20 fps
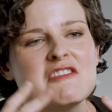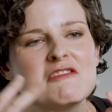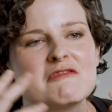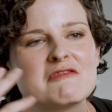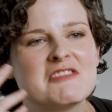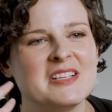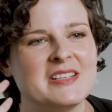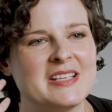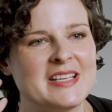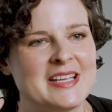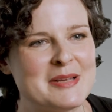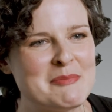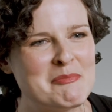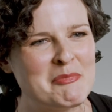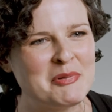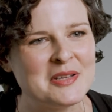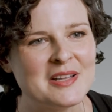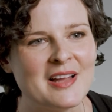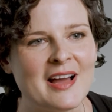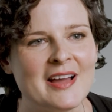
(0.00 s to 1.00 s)
really
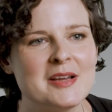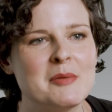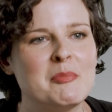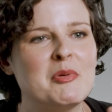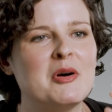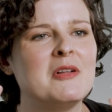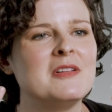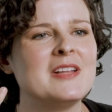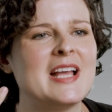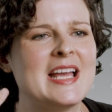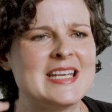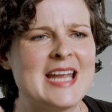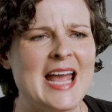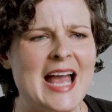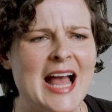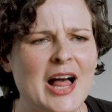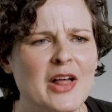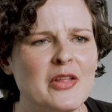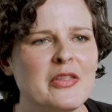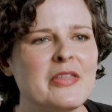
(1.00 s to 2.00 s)
pliable and
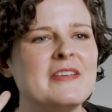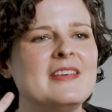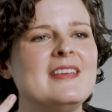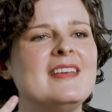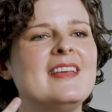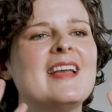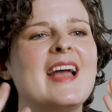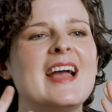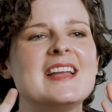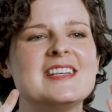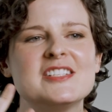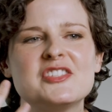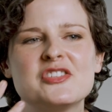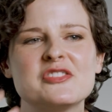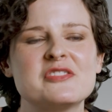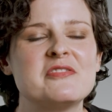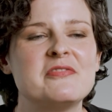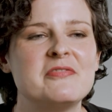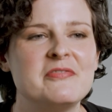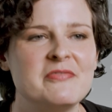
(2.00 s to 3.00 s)
healthy, and it
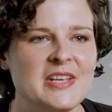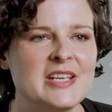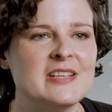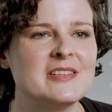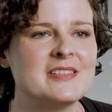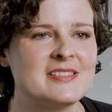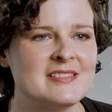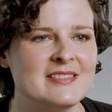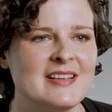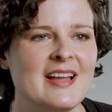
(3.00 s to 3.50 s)
just feels